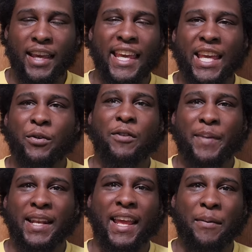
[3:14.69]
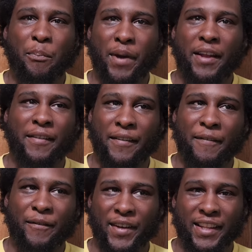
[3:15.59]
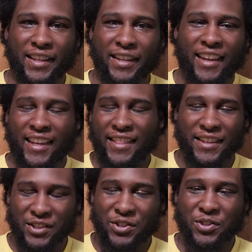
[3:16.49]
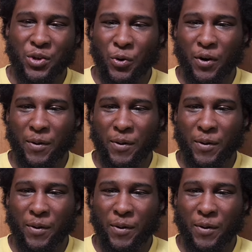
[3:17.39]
he would have been a better villain in the story.